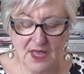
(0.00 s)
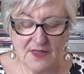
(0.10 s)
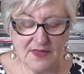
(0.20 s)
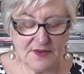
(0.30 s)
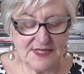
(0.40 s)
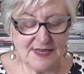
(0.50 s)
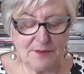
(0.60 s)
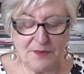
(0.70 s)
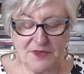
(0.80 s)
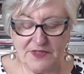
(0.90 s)
There is an
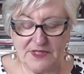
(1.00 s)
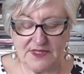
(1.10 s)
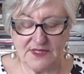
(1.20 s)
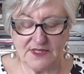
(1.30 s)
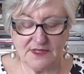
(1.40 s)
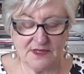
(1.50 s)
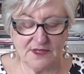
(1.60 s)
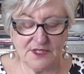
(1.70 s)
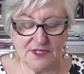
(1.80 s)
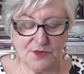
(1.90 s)
ambivalence
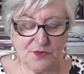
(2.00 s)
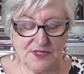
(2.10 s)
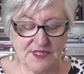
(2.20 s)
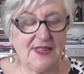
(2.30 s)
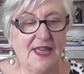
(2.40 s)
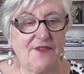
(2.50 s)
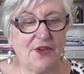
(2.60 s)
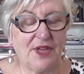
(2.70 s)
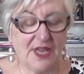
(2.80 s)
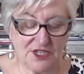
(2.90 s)
towards the lay
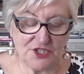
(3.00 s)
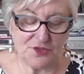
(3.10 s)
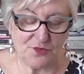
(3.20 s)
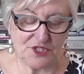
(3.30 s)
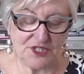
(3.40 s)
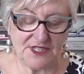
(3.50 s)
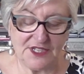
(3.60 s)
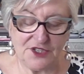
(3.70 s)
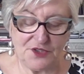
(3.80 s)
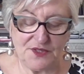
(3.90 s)
vocation which
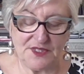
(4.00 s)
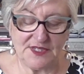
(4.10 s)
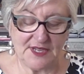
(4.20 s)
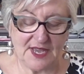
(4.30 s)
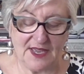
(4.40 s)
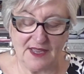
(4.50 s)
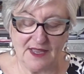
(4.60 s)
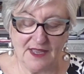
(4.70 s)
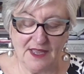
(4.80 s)
continues today,